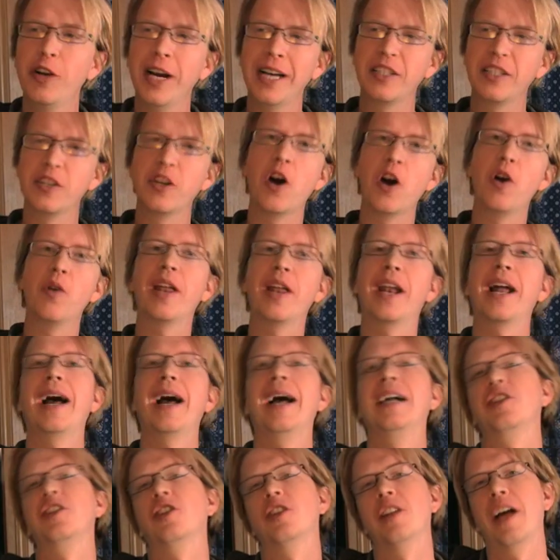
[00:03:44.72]
guys know that I
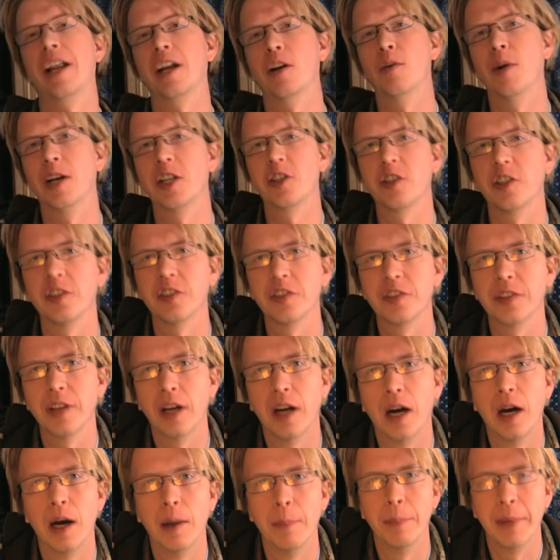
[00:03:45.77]
answer a lot of questions
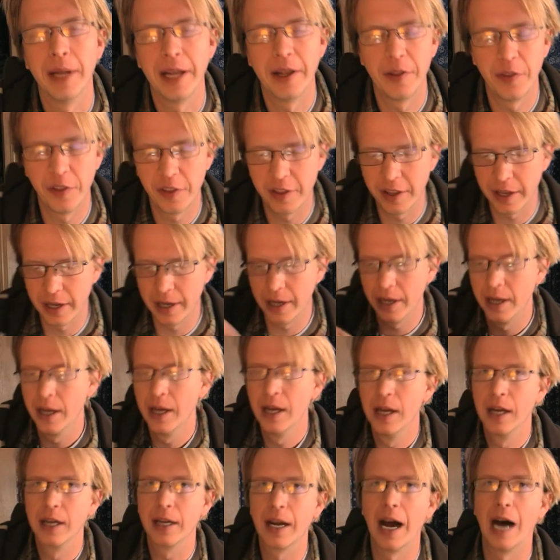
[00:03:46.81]
in the
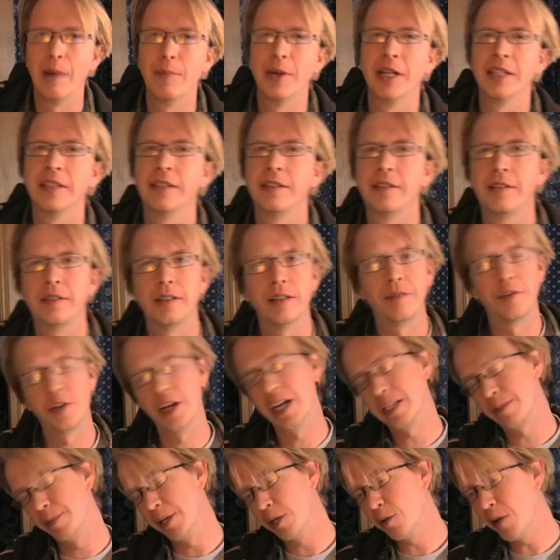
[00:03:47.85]
comments. If you
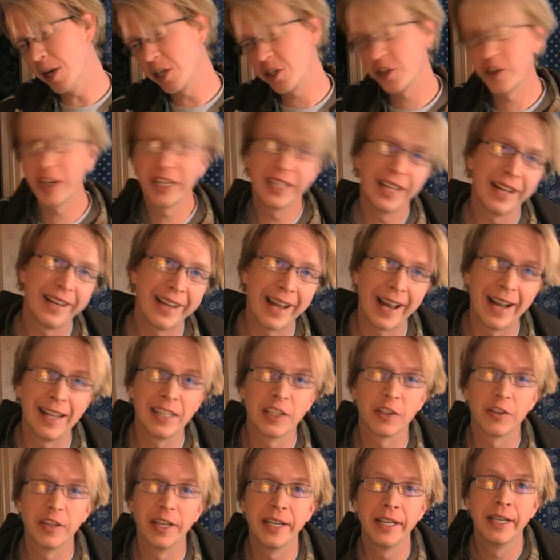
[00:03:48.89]
ask me a question, I tend to
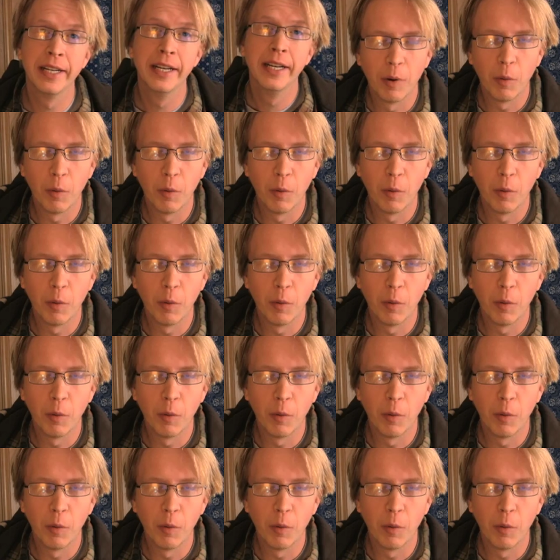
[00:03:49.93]
answer it.